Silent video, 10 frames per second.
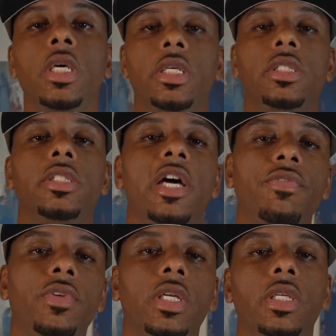is
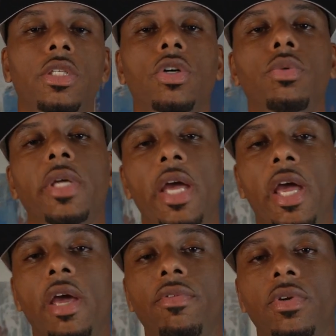definitely dope to
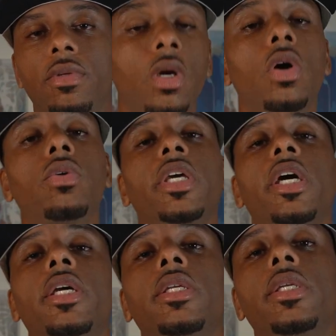have.
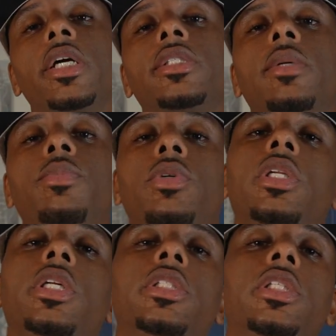Okay, next up on the
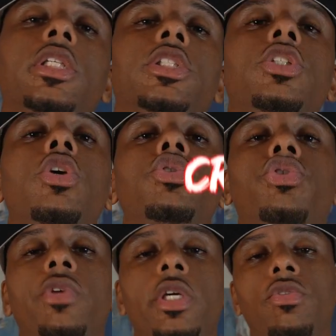list is no
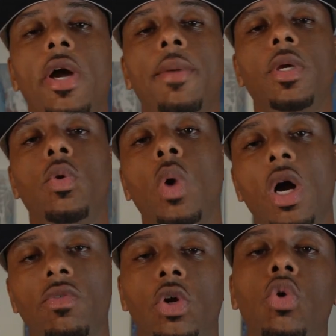screen cropping
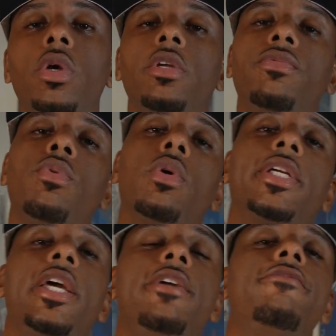while recording
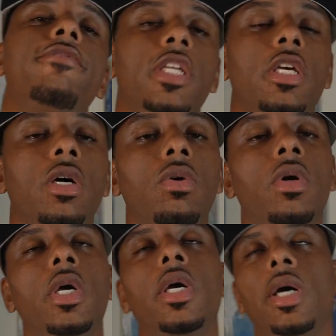4K video.
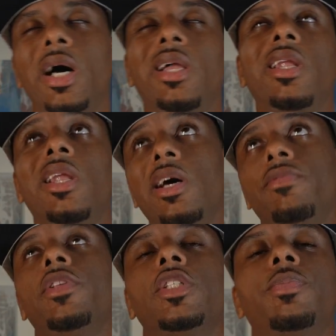I
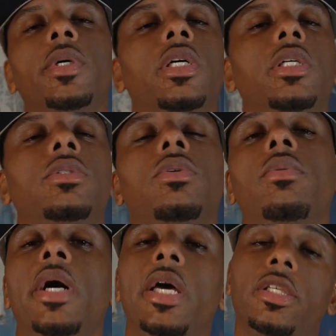love this because on
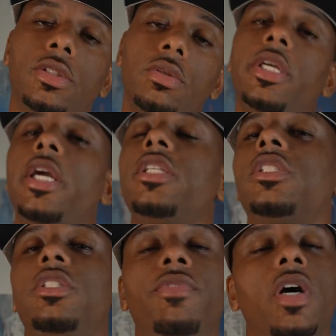my Sony
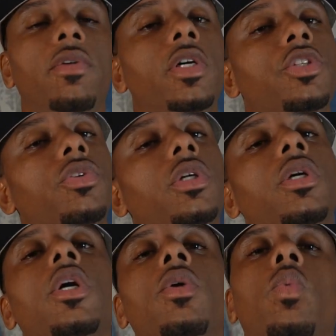a6500,
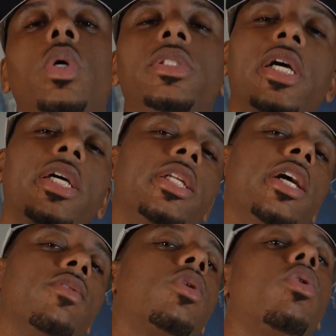once I hit
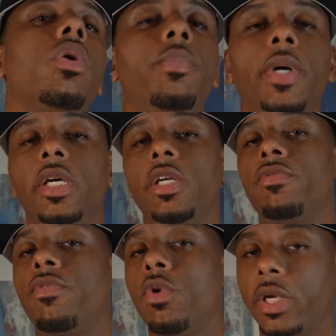that record button in
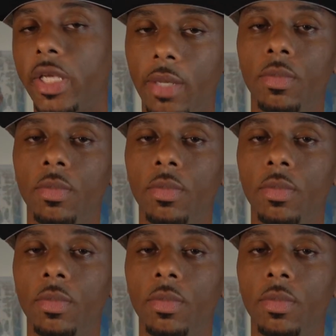4K